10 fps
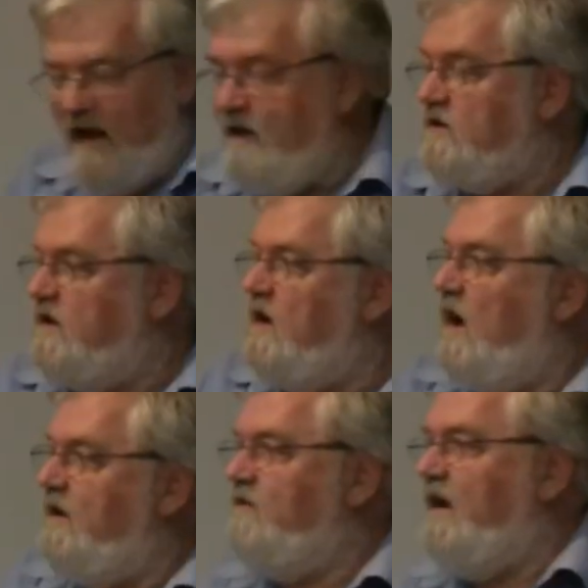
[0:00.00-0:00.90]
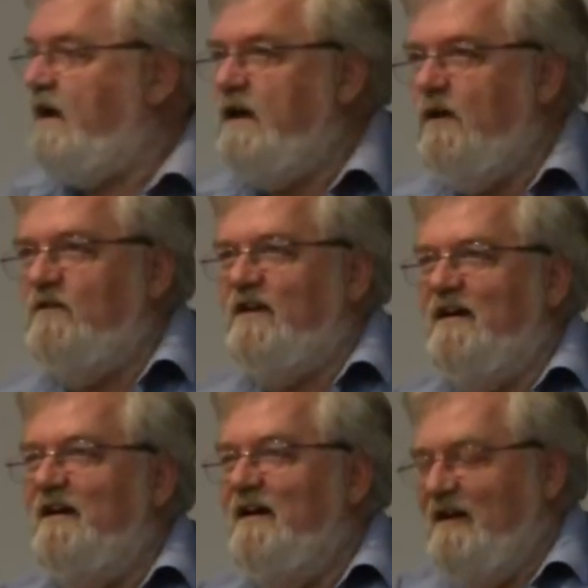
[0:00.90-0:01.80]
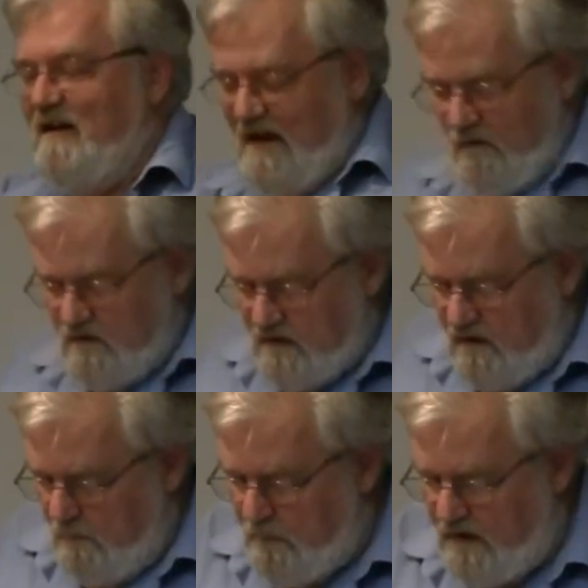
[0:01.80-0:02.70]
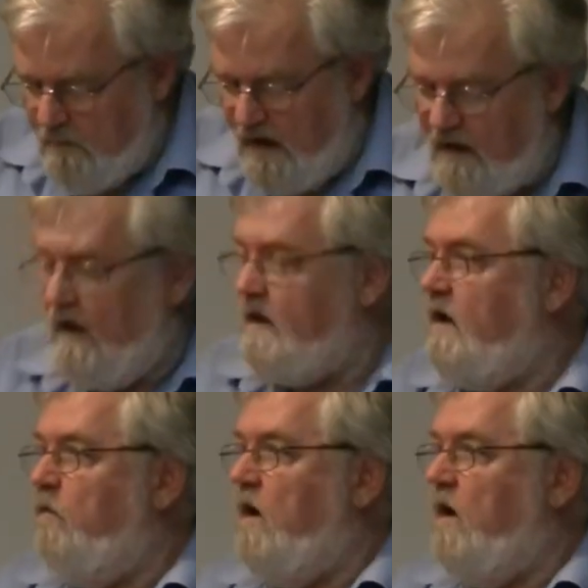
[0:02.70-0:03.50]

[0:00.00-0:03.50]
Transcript: hands on the guy's neck, and he was a big man, and